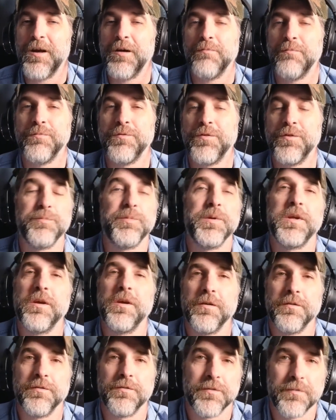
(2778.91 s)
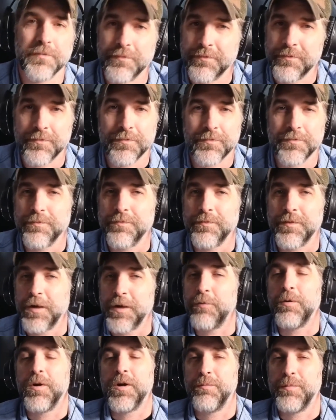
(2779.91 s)
just because they don't
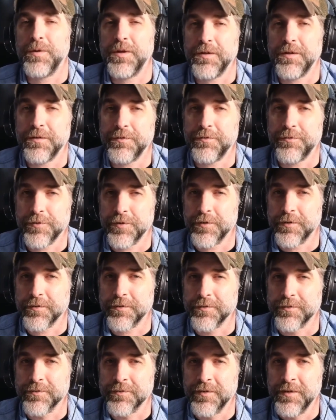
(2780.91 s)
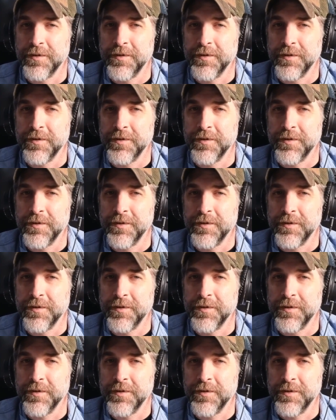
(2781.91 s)
want to be jerks.